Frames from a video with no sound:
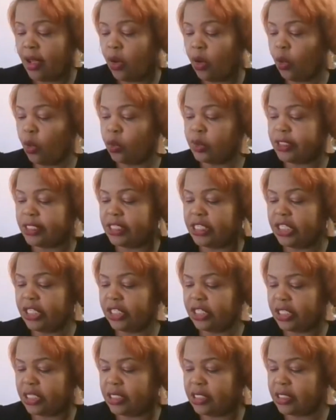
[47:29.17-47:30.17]
or
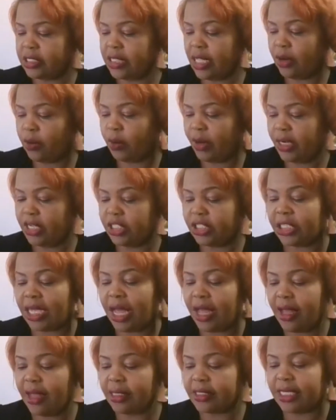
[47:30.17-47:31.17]
seizures. And when a
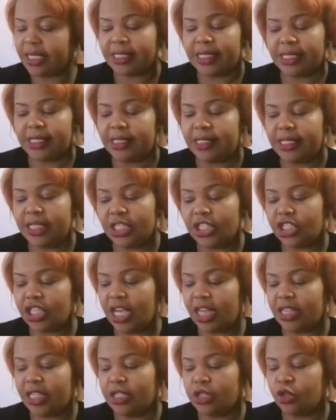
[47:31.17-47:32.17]
child has a
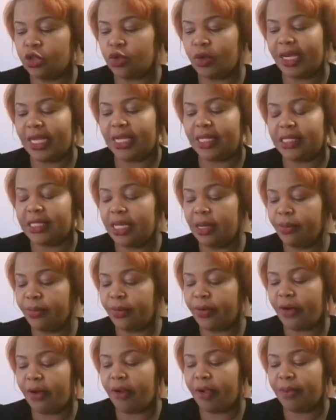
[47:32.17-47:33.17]
seizure, there's usually a
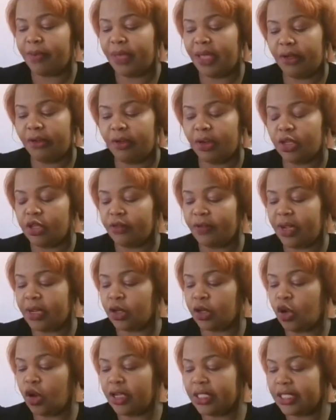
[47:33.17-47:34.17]
temporary period of
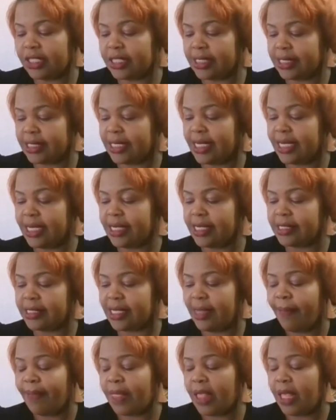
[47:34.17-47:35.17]
unconsciousness,
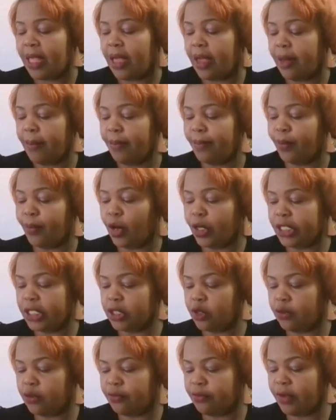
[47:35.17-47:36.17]
a body
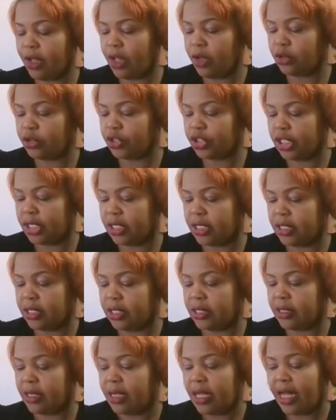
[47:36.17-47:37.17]

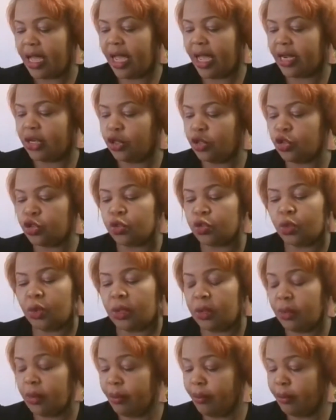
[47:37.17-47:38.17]
convulsion,
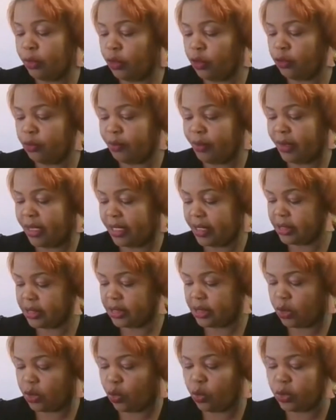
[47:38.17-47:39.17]
unusual
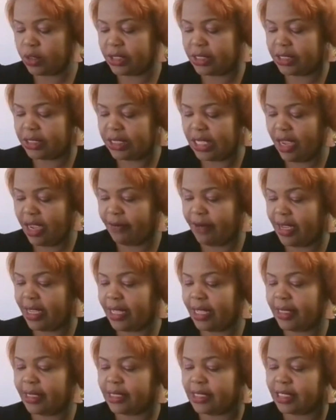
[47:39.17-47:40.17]
movement, or
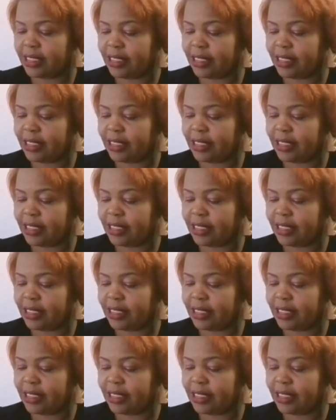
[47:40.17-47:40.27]
staring